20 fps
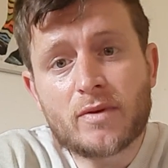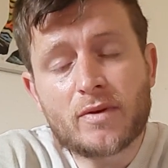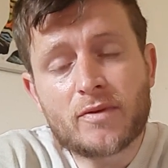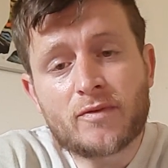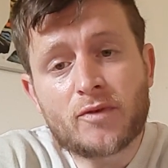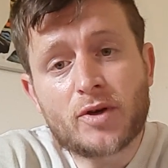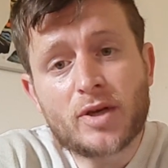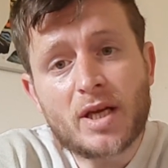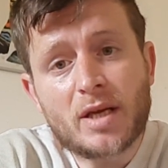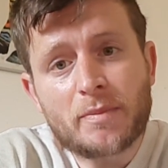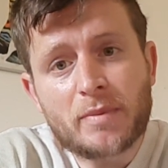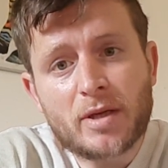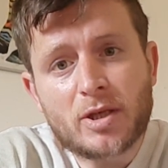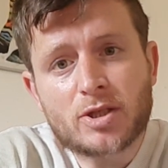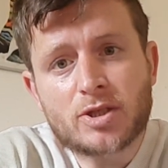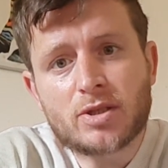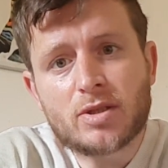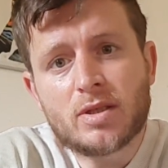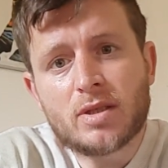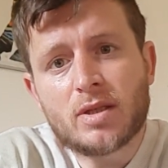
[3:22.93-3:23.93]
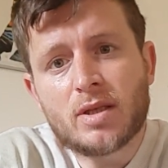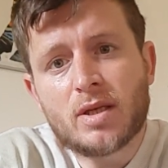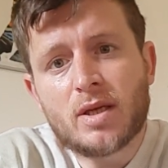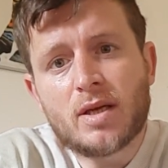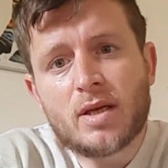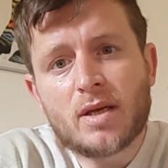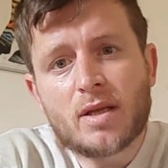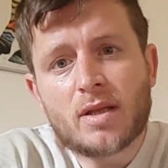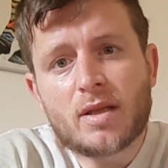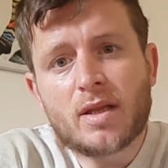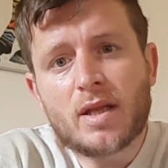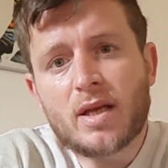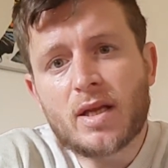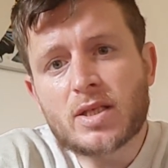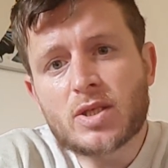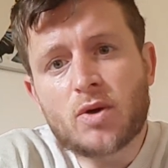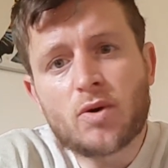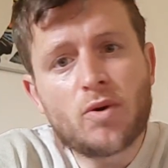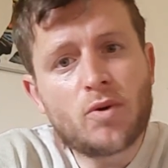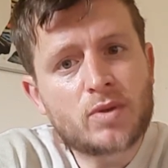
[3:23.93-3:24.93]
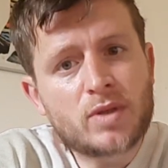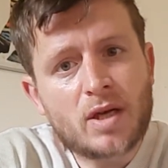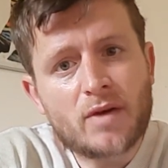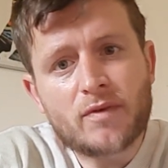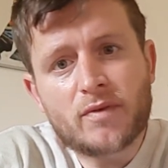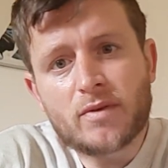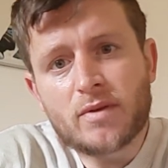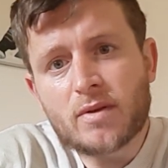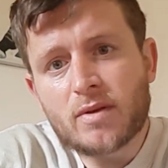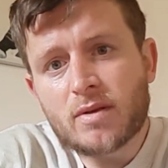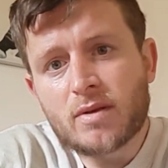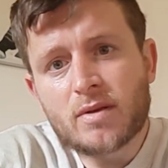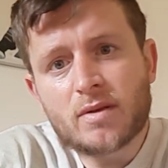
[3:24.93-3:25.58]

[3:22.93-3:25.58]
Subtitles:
front of that person, then it's a whole different.